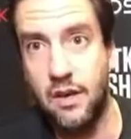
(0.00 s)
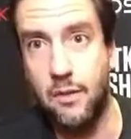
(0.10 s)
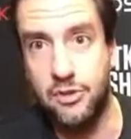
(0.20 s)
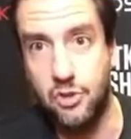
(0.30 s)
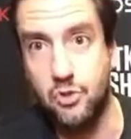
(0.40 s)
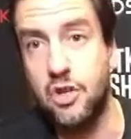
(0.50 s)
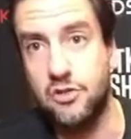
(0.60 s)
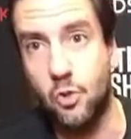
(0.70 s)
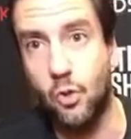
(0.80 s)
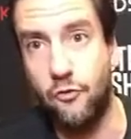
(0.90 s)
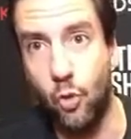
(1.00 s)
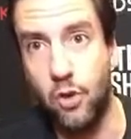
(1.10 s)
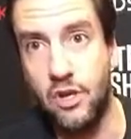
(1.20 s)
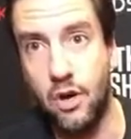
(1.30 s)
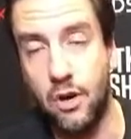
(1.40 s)
Uh, Mizzou's going to score
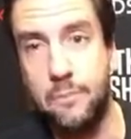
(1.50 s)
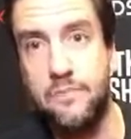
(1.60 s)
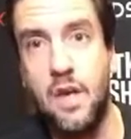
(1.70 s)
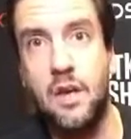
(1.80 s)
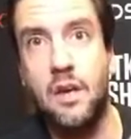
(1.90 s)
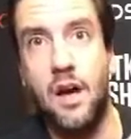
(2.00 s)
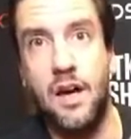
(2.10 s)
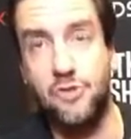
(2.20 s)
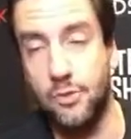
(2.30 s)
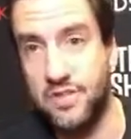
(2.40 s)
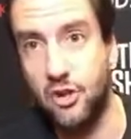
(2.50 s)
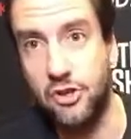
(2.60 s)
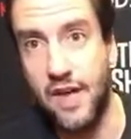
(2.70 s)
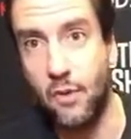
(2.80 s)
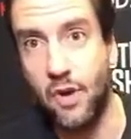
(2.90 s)
forty on them. Uh, so I'm
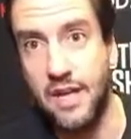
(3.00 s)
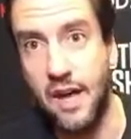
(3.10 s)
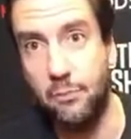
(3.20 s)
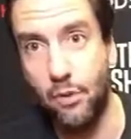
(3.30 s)
telling you that right now.